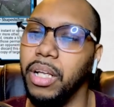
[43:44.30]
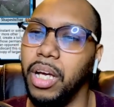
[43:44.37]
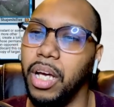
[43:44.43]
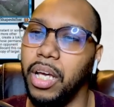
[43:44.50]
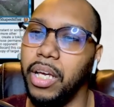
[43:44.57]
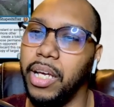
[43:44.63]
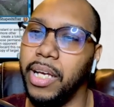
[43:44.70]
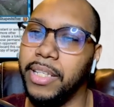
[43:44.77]

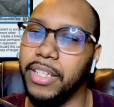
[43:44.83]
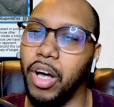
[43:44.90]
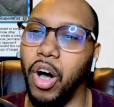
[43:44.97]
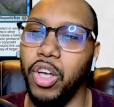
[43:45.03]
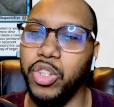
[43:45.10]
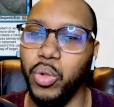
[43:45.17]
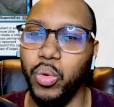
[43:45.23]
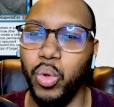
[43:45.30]
it's
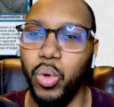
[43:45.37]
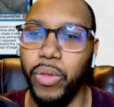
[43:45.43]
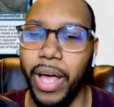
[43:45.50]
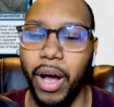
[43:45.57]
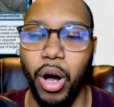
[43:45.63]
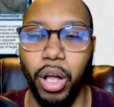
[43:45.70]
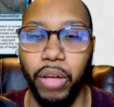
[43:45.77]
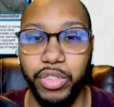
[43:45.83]
also cool that
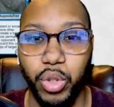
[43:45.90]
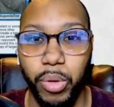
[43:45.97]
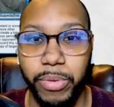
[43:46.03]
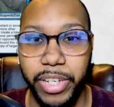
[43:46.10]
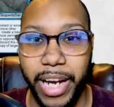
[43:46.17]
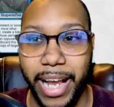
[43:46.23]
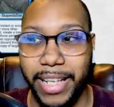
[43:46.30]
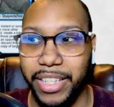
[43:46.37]
Hall of Storm
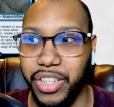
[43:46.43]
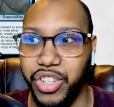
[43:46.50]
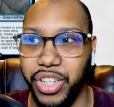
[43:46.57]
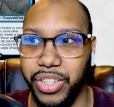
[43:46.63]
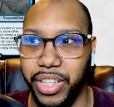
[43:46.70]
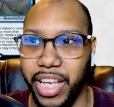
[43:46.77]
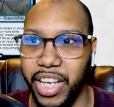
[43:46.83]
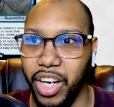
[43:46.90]
Giants is just
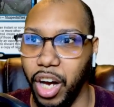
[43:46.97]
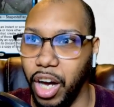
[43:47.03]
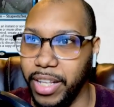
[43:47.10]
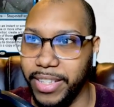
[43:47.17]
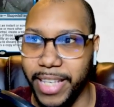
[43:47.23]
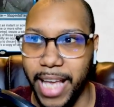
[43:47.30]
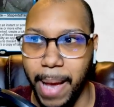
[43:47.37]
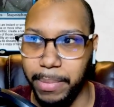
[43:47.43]
an
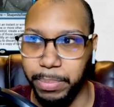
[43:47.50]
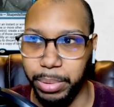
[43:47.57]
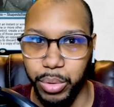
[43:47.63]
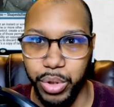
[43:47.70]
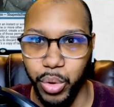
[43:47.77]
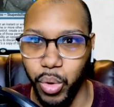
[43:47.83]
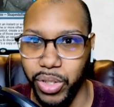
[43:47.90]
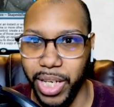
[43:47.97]
untapped blue
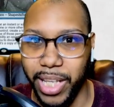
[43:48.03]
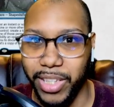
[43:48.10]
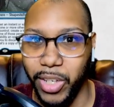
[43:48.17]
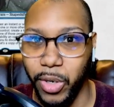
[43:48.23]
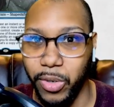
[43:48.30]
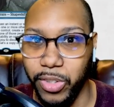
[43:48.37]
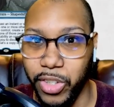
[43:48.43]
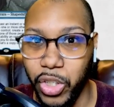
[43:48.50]
source on
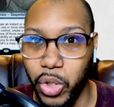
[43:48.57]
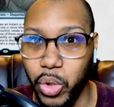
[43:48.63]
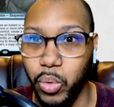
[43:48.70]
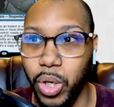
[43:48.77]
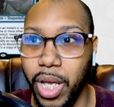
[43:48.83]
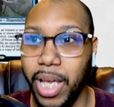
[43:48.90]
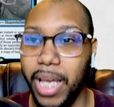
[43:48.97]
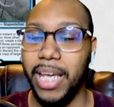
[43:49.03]
turn 2
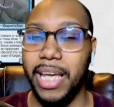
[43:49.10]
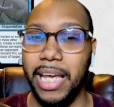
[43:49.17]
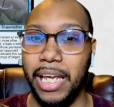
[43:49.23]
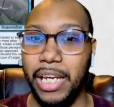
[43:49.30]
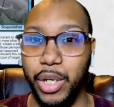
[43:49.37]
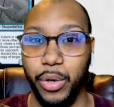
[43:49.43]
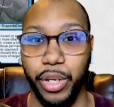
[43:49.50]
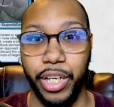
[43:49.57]
in
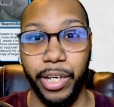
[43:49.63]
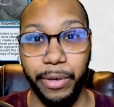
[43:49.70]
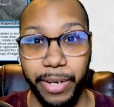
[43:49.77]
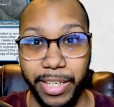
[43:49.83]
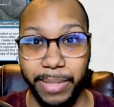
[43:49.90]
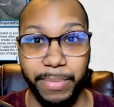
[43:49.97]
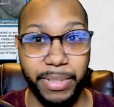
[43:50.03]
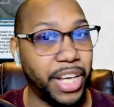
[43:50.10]
your Curious
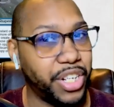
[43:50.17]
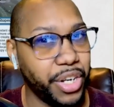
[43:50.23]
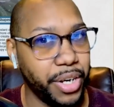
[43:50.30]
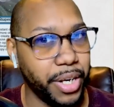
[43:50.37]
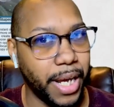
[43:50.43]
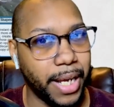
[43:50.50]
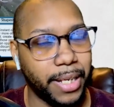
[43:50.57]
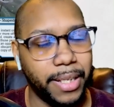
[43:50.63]
Obsession
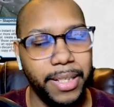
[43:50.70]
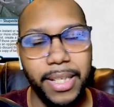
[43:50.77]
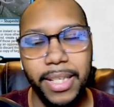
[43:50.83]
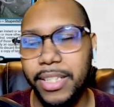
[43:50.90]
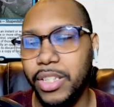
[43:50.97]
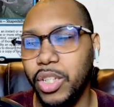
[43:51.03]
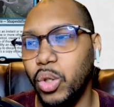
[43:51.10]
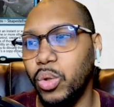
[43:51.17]
deck.
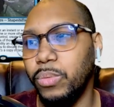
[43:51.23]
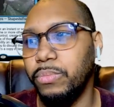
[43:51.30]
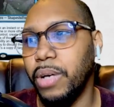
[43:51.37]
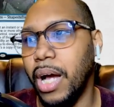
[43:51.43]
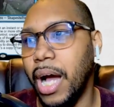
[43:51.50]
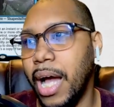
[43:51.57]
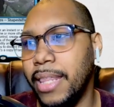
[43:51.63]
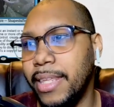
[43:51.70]
So
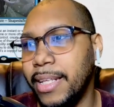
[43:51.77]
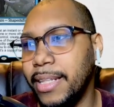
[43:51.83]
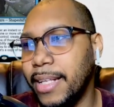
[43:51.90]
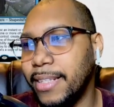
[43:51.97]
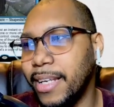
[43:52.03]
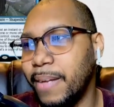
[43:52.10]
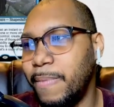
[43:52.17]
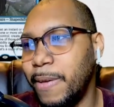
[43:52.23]
I think that's going
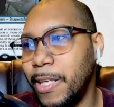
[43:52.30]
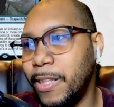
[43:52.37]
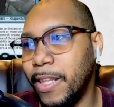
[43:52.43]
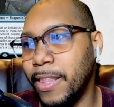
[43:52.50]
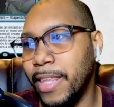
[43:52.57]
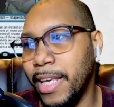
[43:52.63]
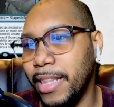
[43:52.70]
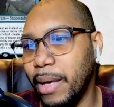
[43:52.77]
to be the
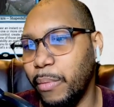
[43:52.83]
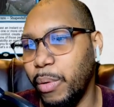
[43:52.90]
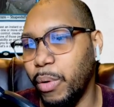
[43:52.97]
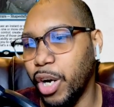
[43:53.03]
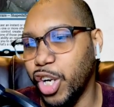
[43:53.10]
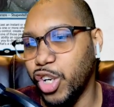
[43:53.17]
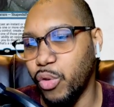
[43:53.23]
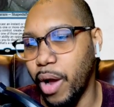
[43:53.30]
thing that we want to
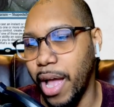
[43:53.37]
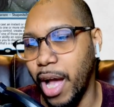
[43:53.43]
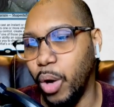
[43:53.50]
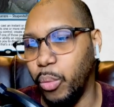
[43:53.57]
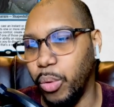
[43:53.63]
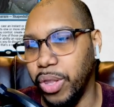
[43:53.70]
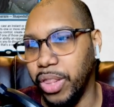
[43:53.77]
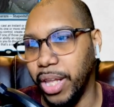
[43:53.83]
try out
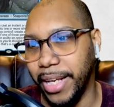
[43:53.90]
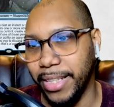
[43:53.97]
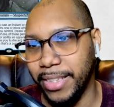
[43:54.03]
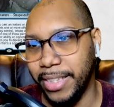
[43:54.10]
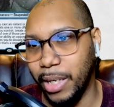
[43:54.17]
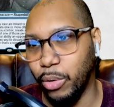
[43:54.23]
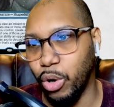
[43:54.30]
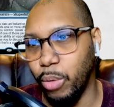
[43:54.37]
with like a
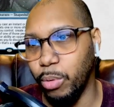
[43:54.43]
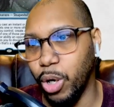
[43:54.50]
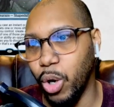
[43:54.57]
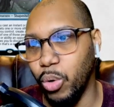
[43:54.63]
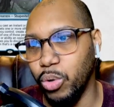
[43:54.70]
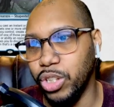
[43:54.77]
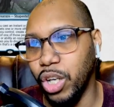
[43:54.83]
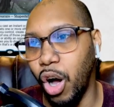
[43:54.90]
Seachrome
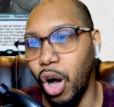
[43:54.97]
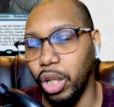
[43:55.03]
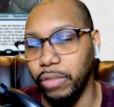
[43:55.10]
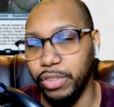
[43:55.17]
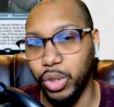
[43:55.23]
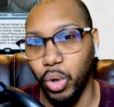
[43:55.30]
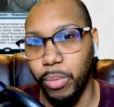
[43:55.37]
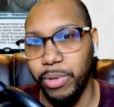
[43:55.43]
Coast Hall of
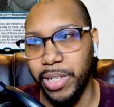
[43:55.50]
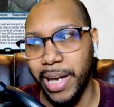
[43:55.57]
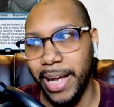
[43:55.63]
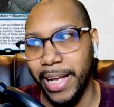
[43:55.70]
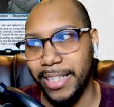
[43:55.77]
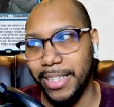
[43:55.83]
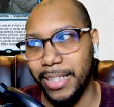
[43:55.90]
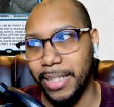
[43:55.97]
Storm
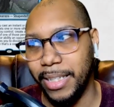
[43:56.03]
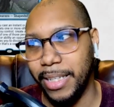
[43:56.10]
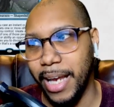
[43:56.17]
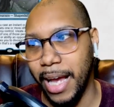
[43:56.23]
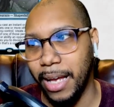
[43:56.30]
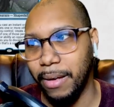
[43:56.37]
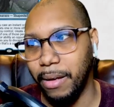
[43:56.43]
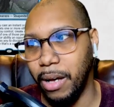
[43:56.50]
Giants
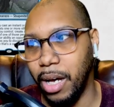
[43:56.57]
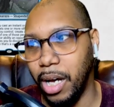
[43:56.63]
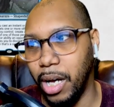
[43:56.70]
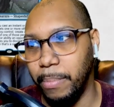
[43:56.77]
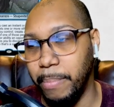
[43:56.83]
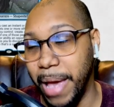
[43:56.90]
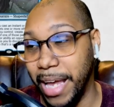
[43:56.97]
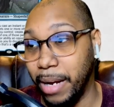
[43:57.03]
deck
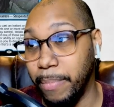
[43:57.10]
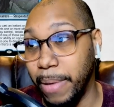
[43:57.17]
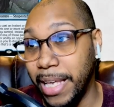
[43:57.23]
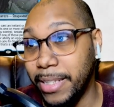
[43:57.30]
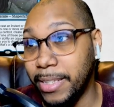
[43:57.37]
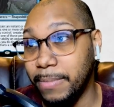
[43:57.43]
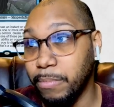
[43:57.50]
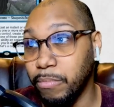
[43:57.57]
mana
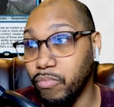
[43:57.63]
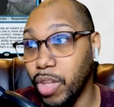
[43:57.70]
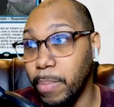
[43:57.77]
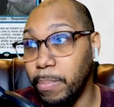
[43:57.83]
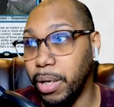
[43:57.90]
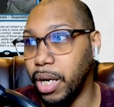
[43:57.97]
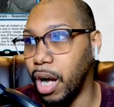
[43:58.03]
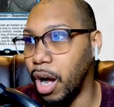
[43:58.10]
base.
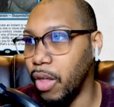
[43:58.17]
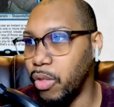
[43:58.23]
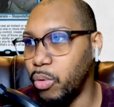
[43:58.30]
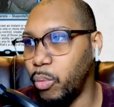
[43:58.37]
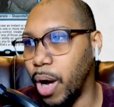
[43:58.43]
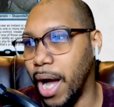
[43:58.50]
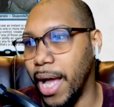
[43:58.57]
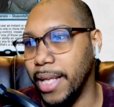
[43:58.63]
But
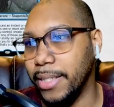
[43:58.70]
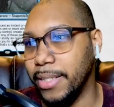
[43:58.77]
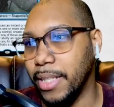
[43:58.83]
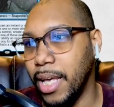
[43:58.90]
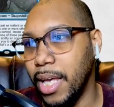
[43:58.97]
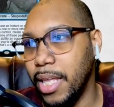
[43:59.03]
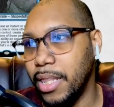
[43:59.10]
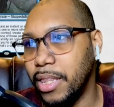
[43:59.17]
otherwise,
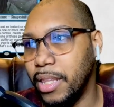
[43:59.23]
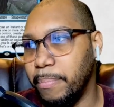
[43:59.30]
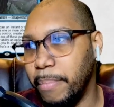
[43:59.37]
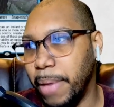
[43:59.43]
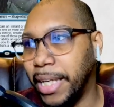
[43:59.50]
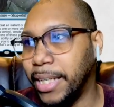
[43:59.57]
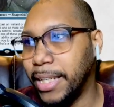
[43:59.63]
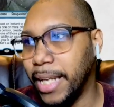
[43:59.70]
the main deck